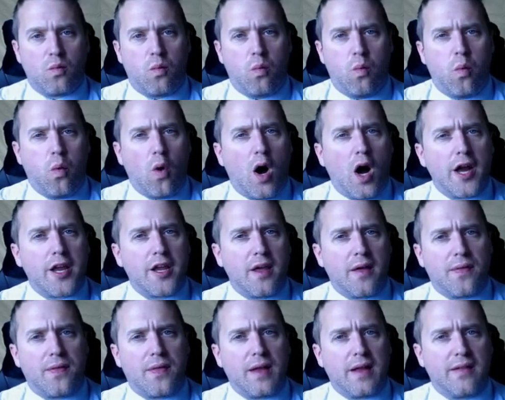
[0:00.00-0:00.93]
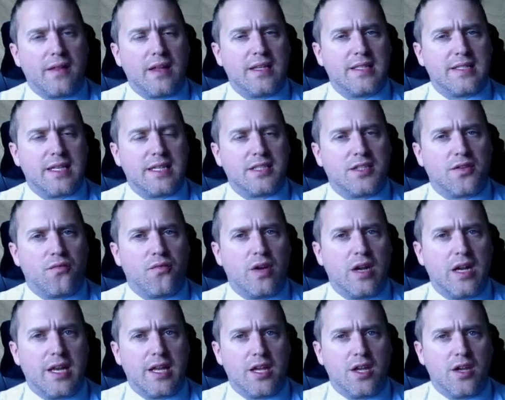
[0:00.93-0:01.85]
why you think these things are
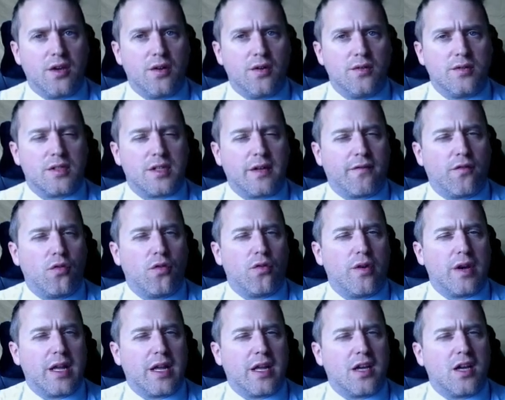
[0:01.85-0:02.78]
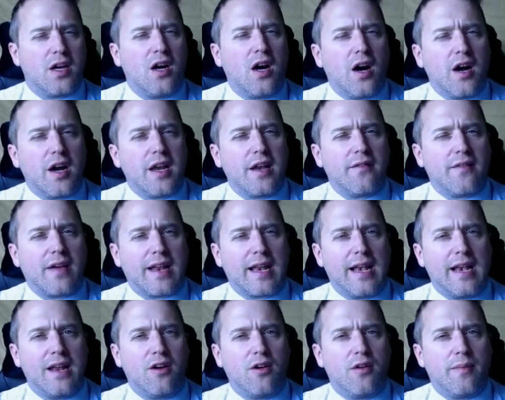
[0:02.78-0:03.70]
really used. I've already kind of had a
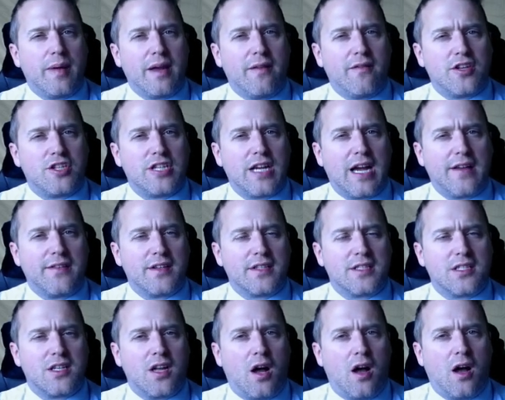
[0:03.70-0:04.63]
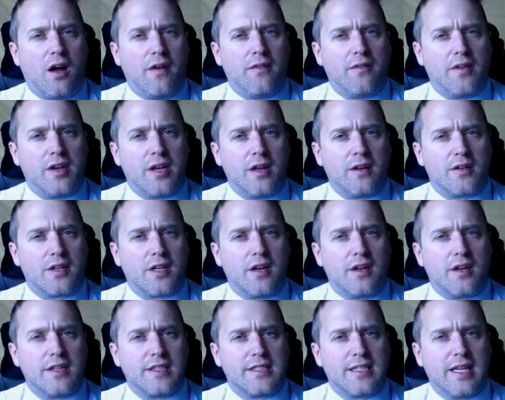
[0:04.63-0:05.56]
little bit of a chat at the start of the video to
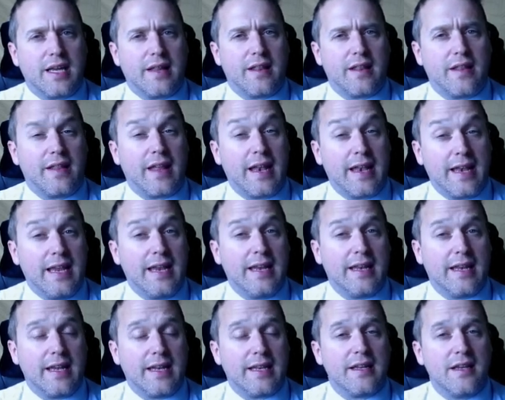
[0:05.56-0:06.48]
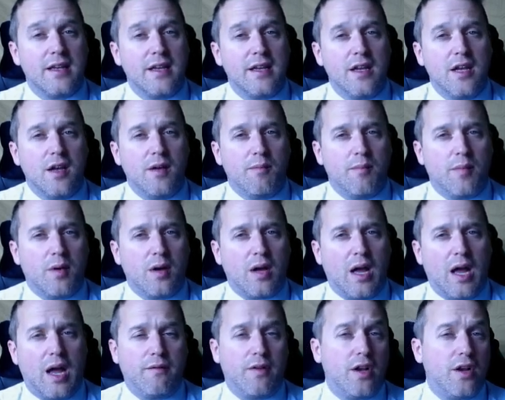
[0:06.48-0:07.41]
kind of say that they're needed,
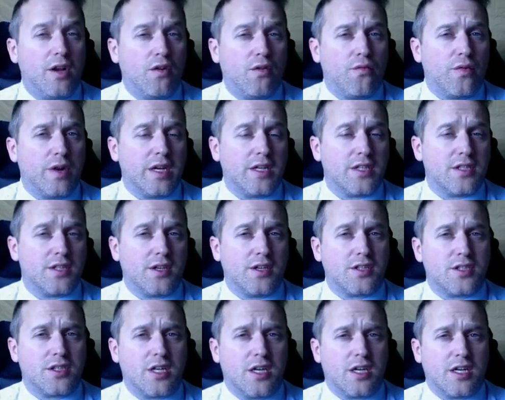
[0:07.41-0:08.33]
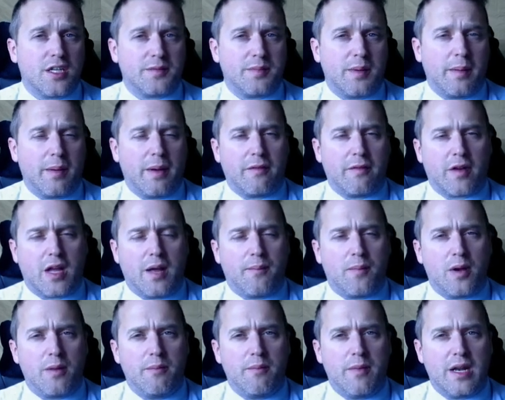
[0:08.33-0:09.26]
but have a little research task, maybe have a
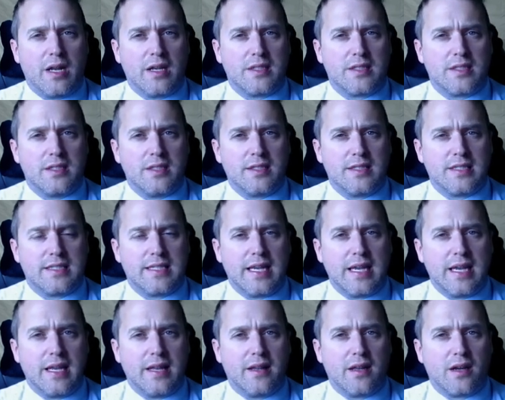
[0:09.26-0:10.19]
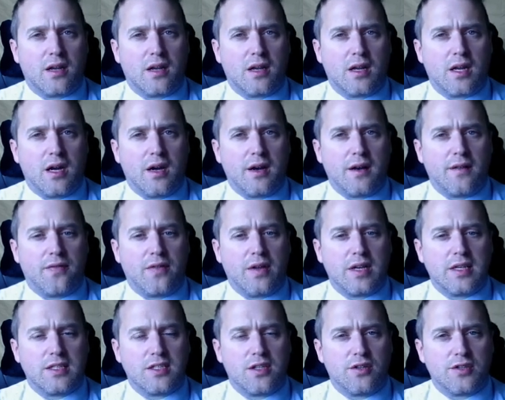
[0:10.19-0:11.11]
couple of minutes and see the kind of
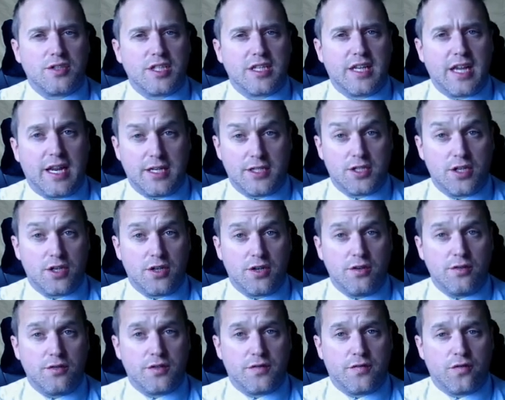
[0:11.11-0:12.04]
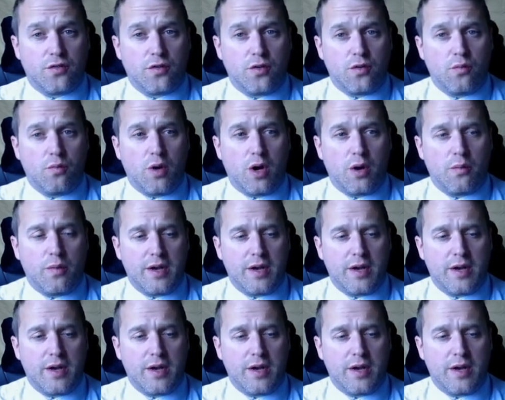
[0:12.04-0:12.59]
things logic gates are used for and why we